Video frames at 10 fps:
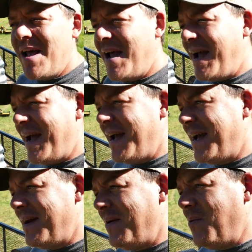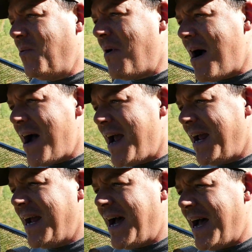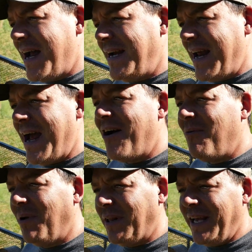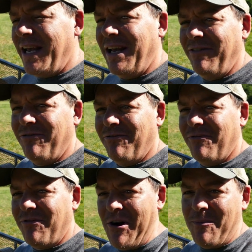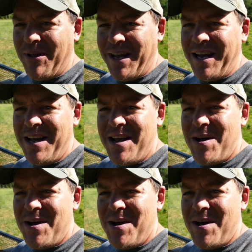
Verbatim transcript: and why I now believe firmly